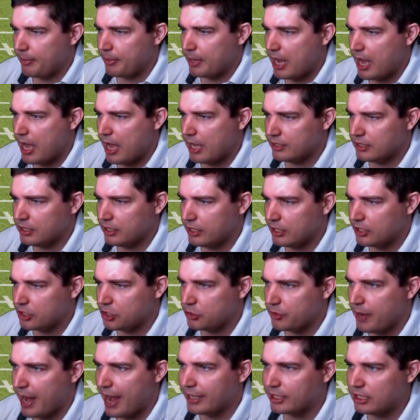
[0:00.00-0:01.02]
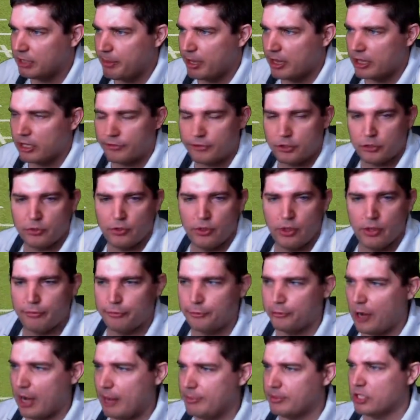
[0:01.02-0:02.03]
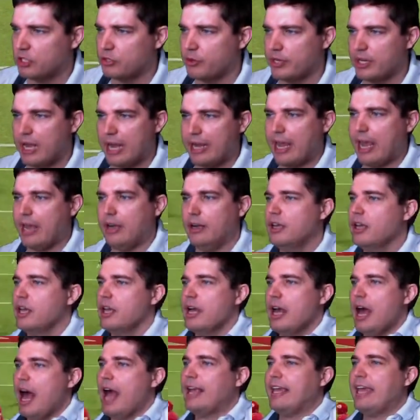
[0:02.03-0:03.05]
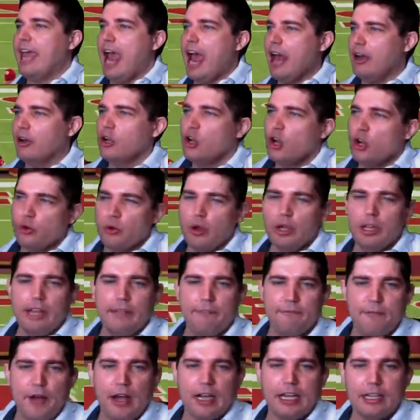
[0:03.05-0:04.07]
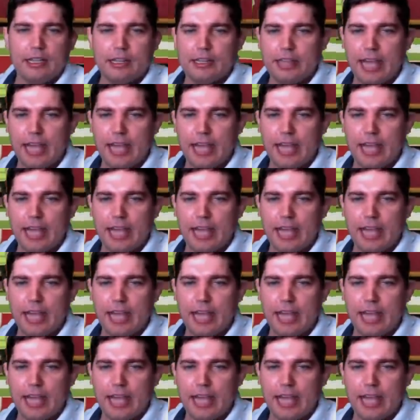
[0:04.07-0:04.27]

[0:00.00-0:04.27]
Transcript: I'm constantly distracted by the frame situation. I can't really fucking